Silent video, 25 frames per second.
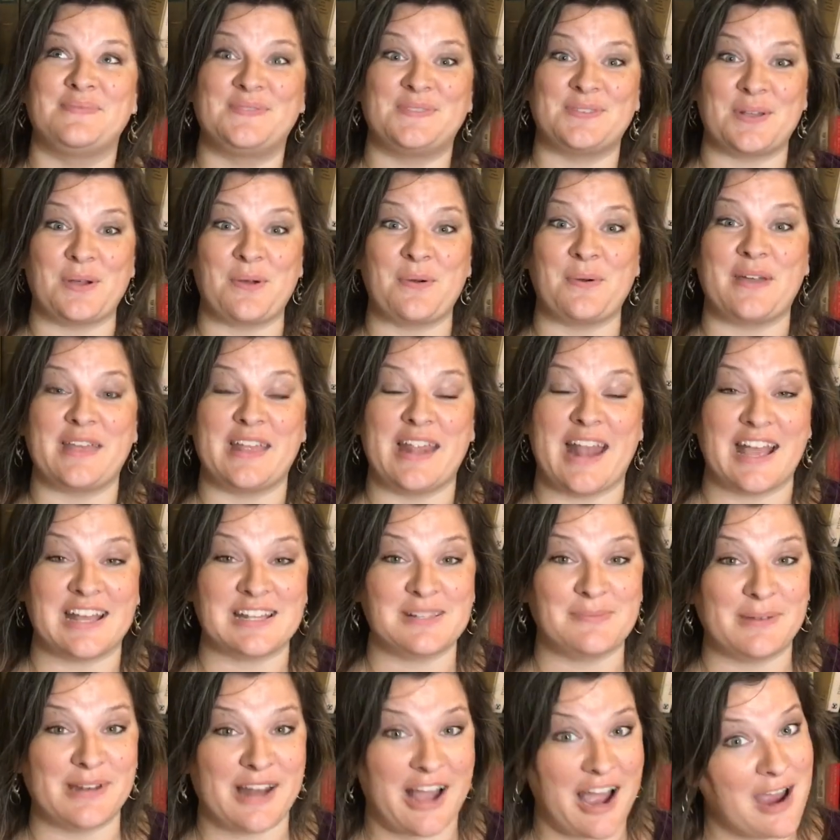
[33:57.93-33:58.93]
So it
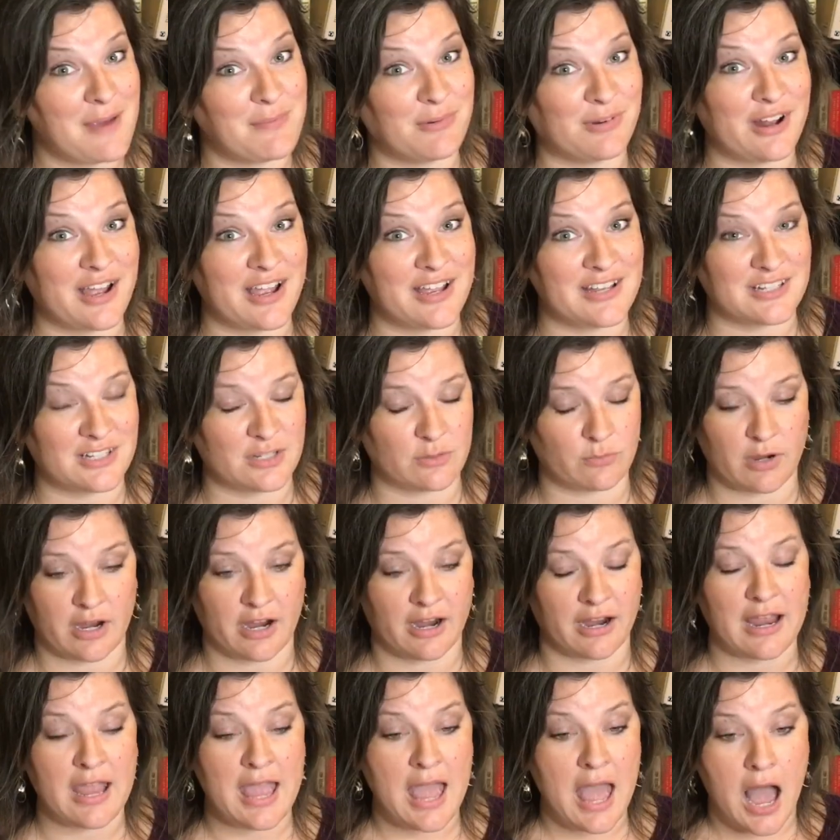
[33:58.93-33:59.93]
has been hybridized to
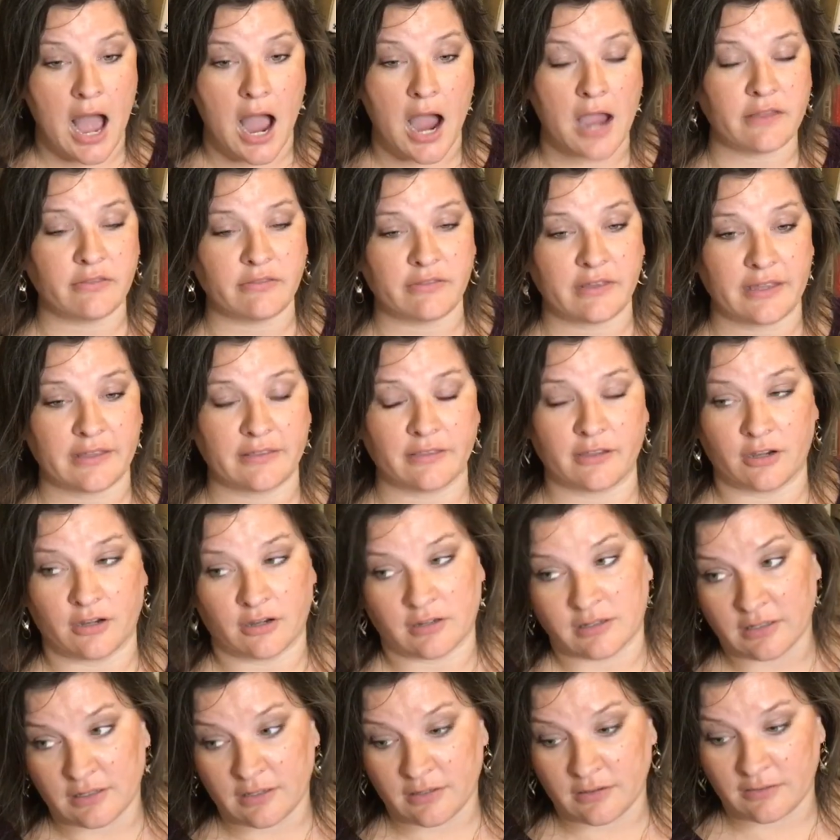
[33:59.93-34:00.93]
where I think
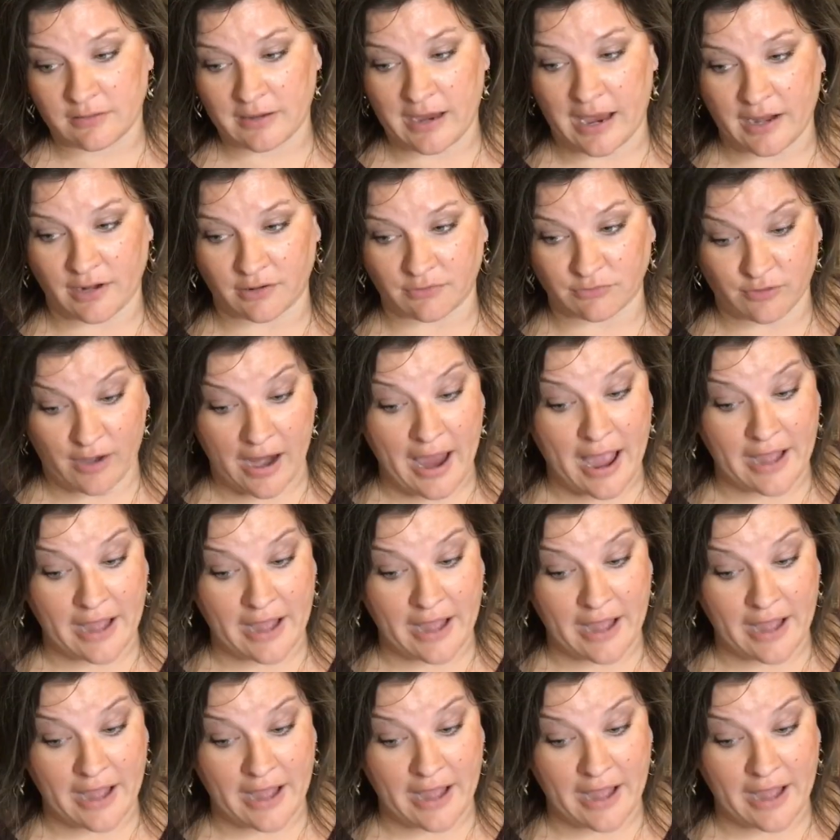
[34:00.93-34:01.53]
they're kind of